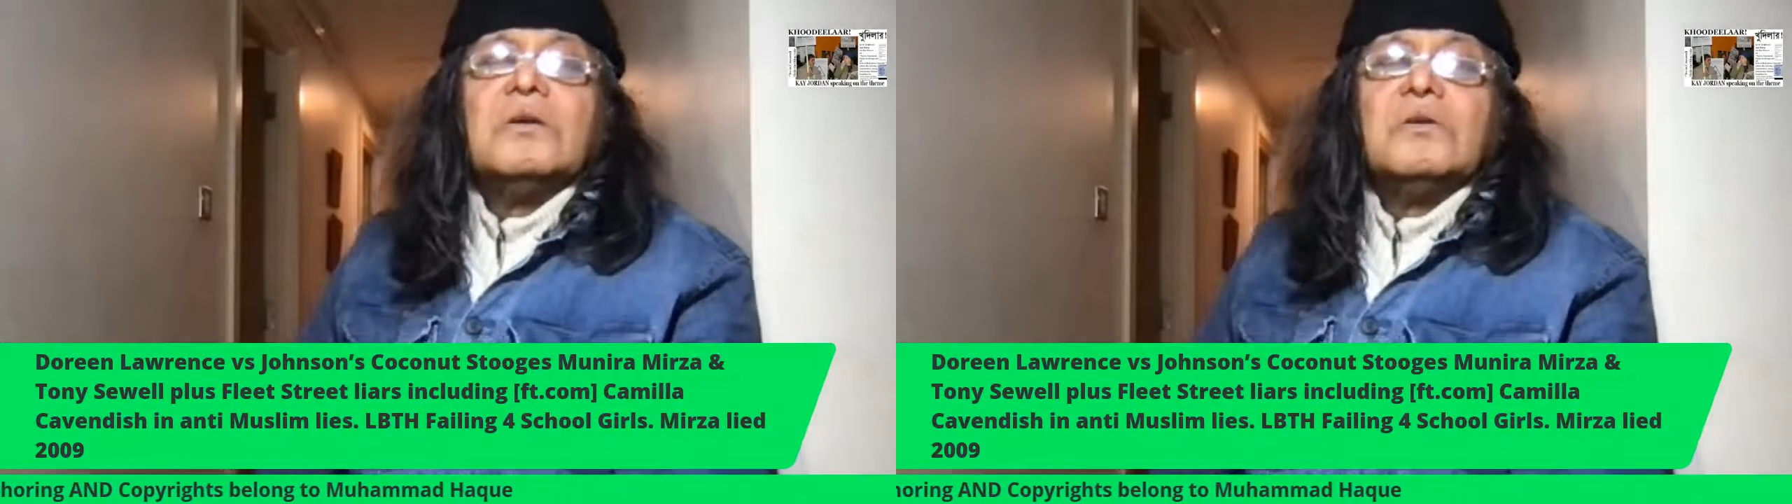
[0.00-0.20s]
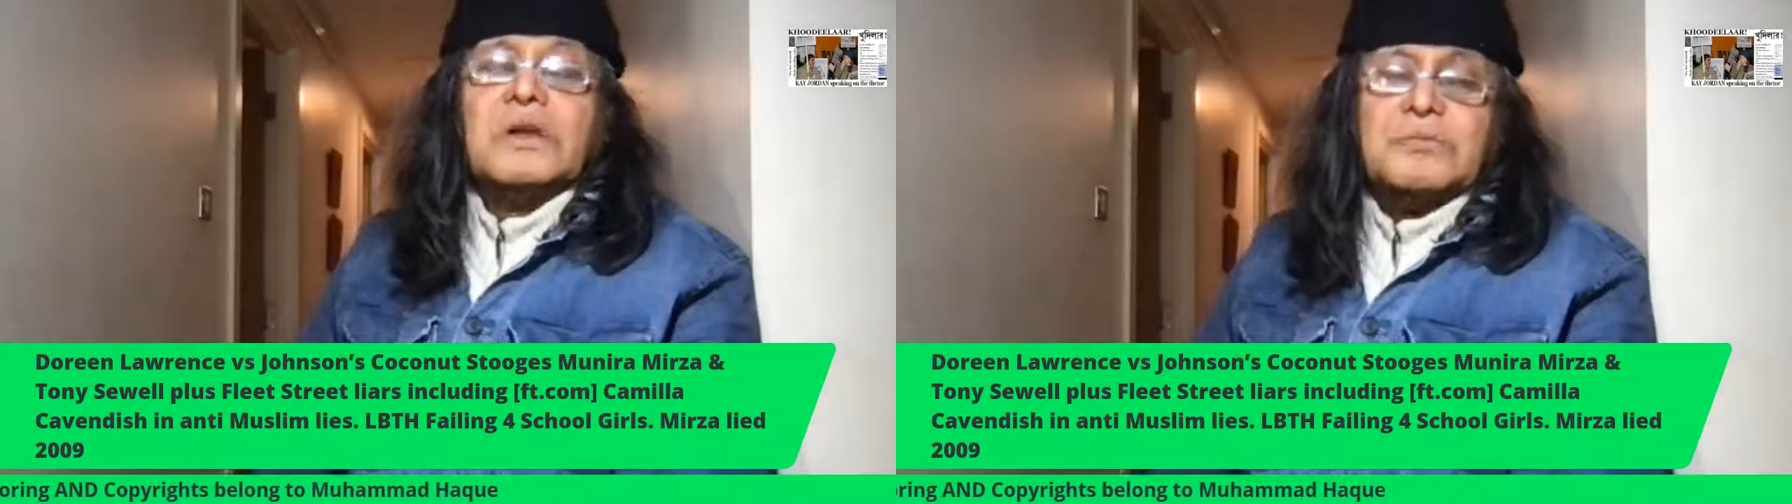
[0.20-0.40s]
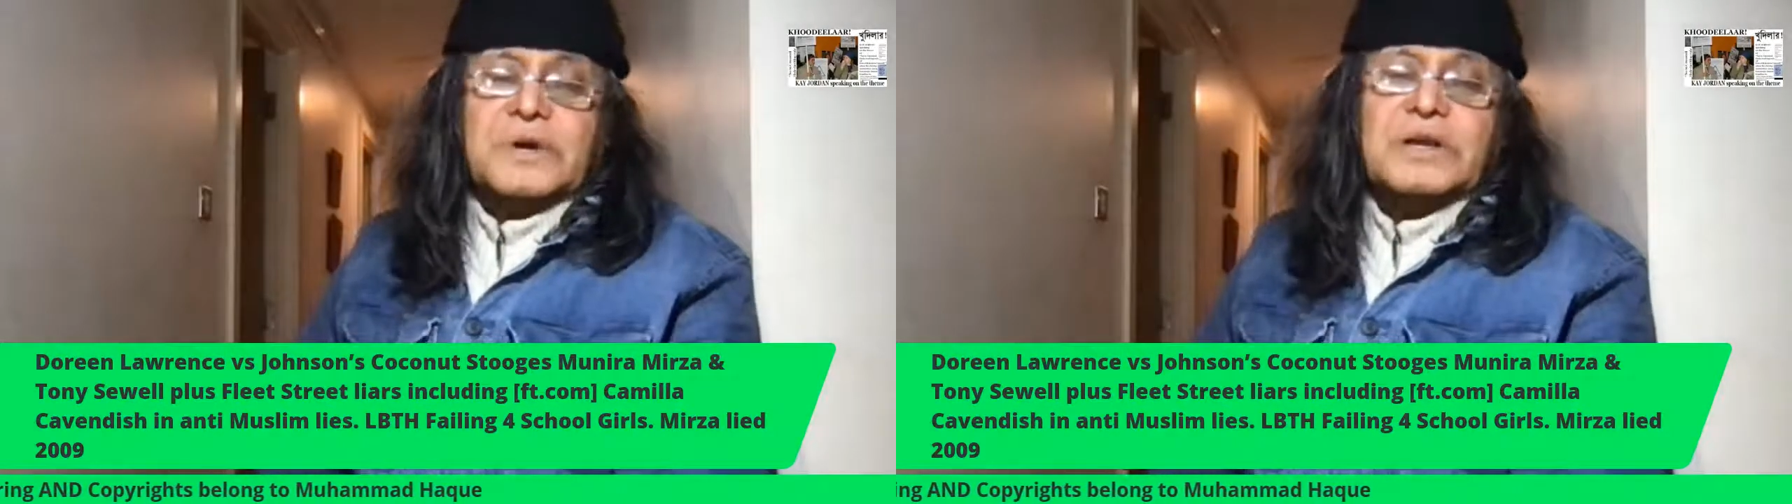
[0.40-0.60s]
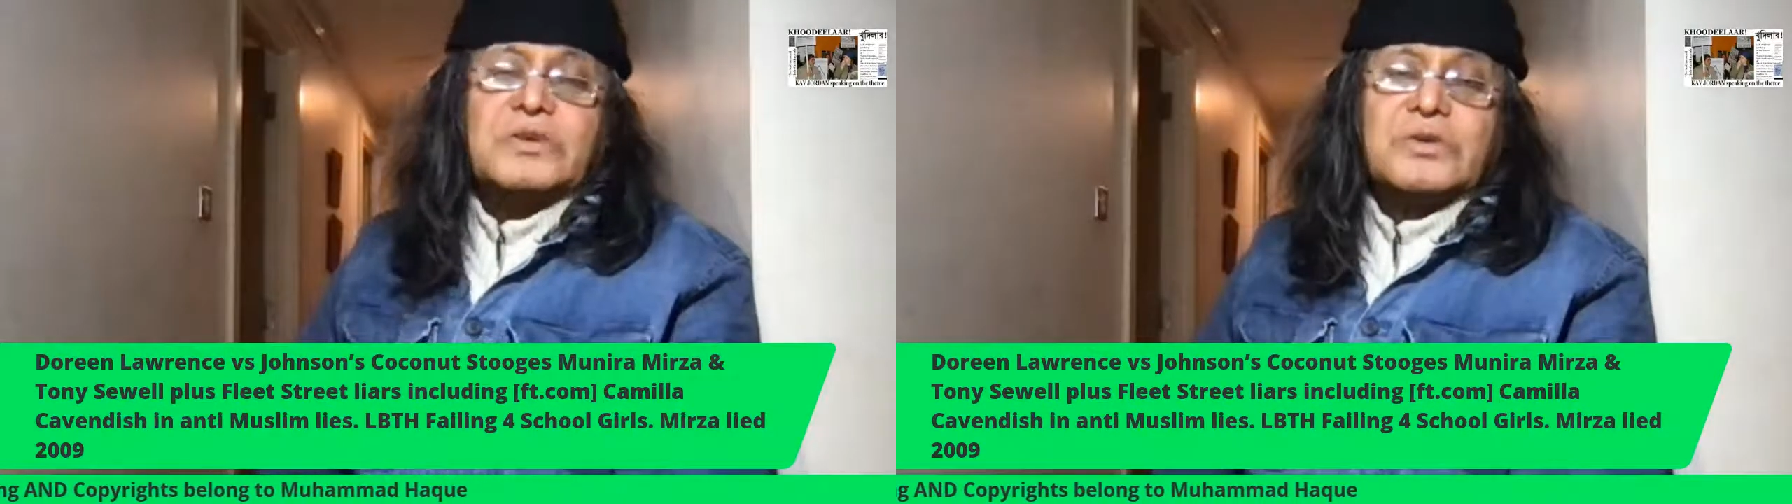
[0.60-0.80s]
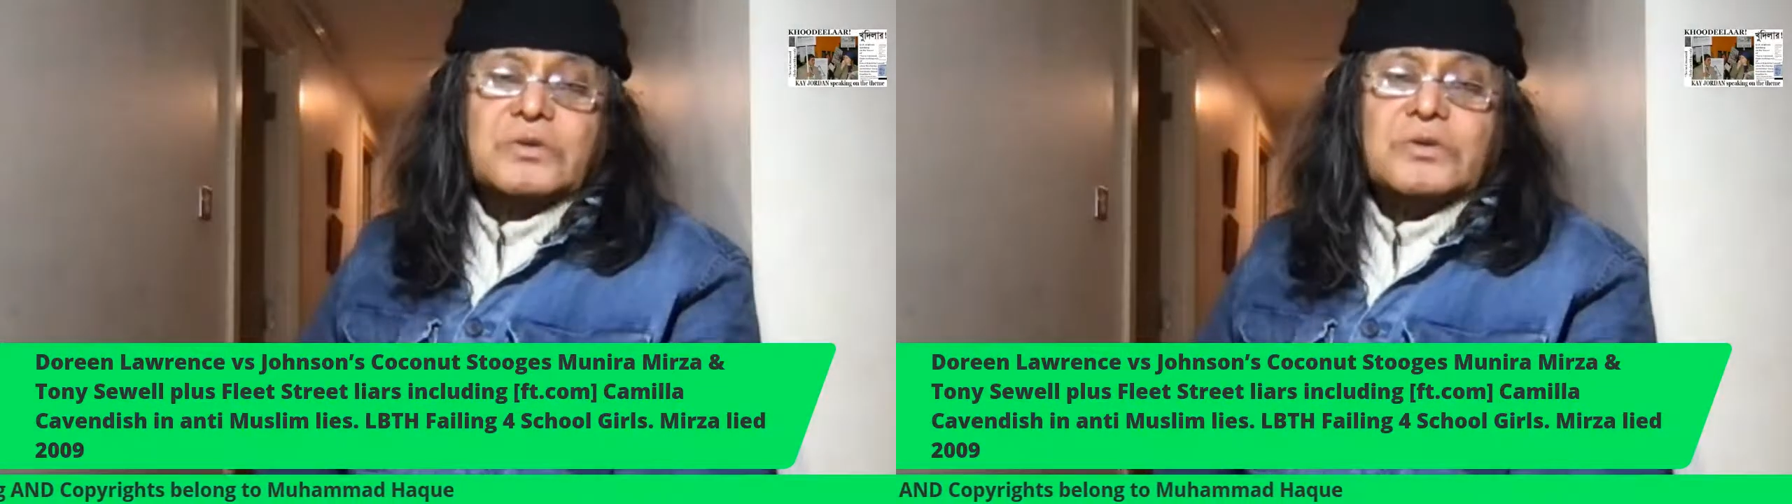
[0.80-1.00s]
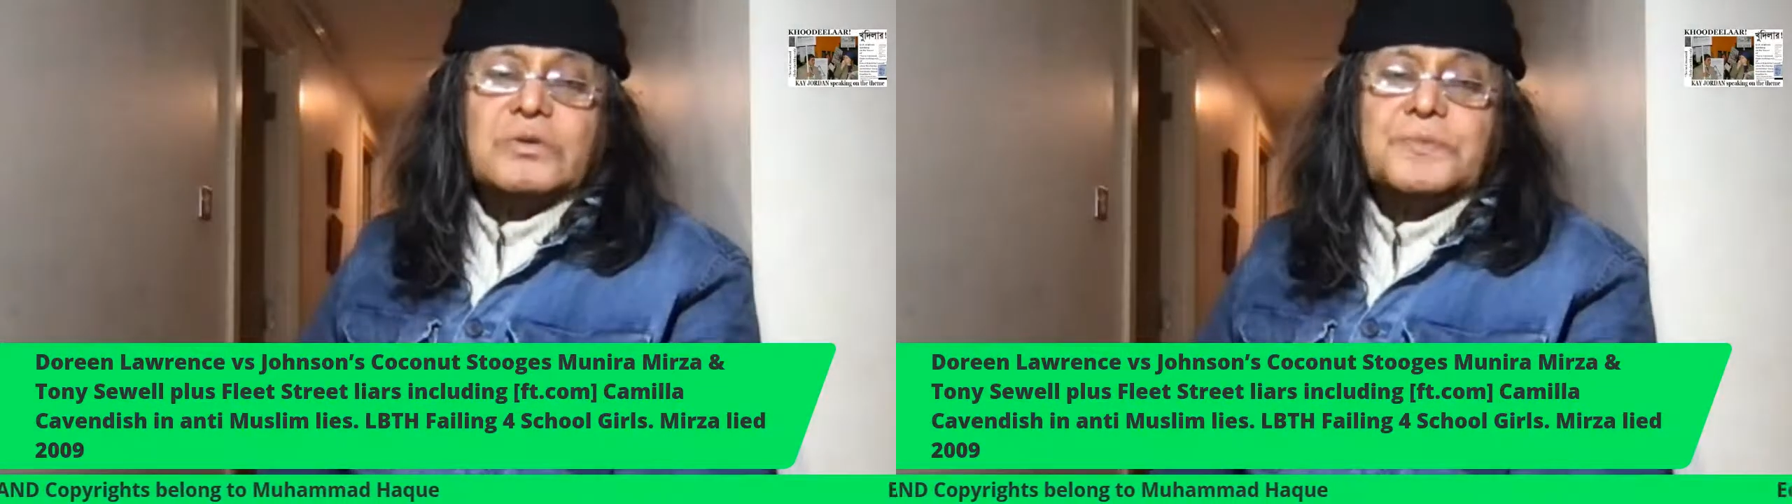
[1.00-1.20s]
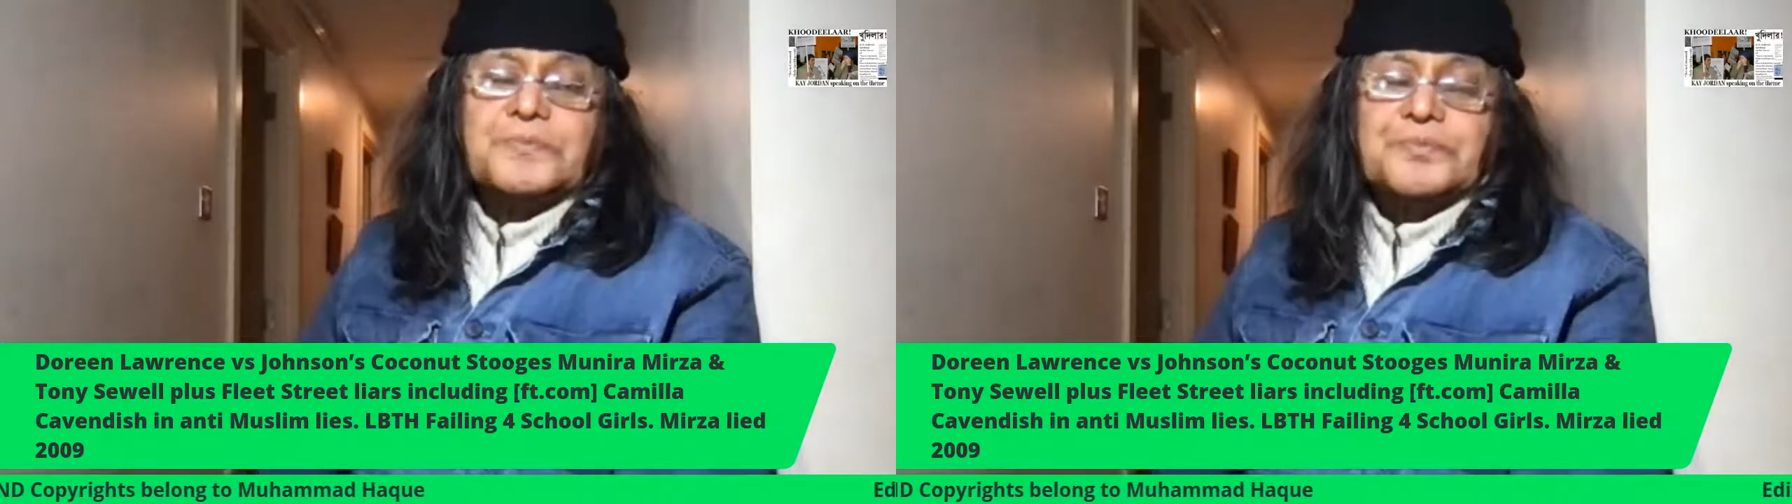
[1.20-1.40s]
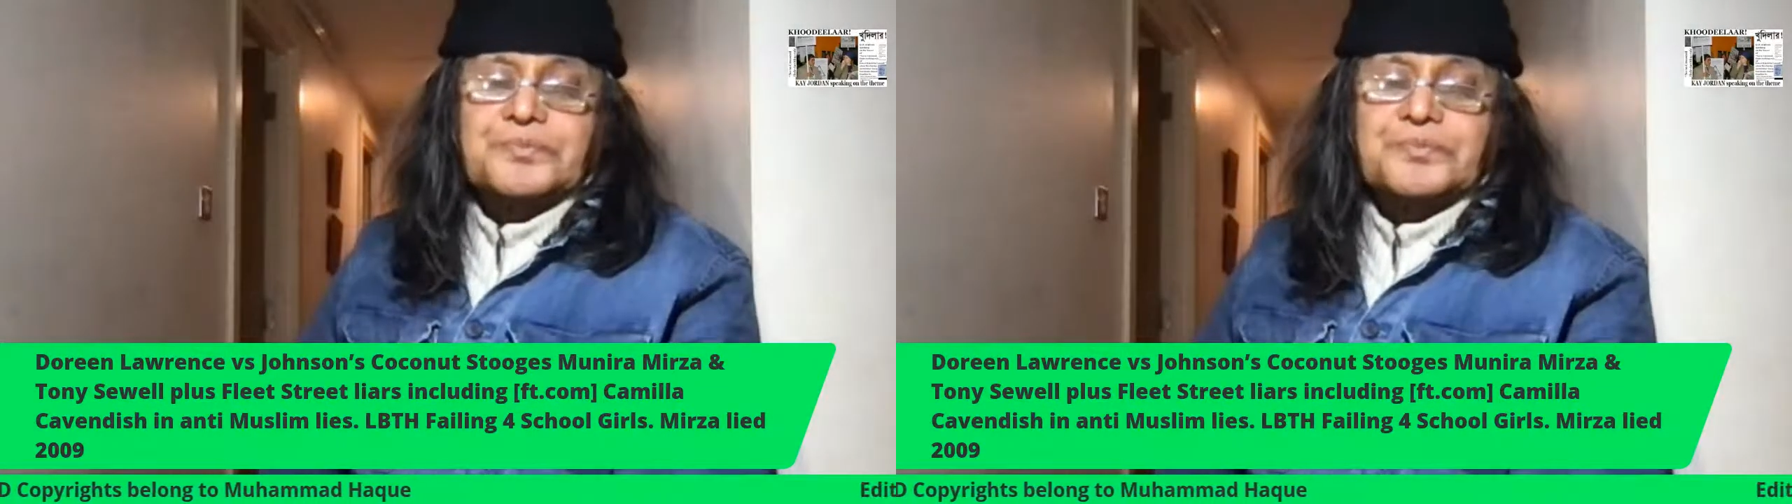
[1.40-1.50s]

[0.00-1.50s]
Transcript: would have been to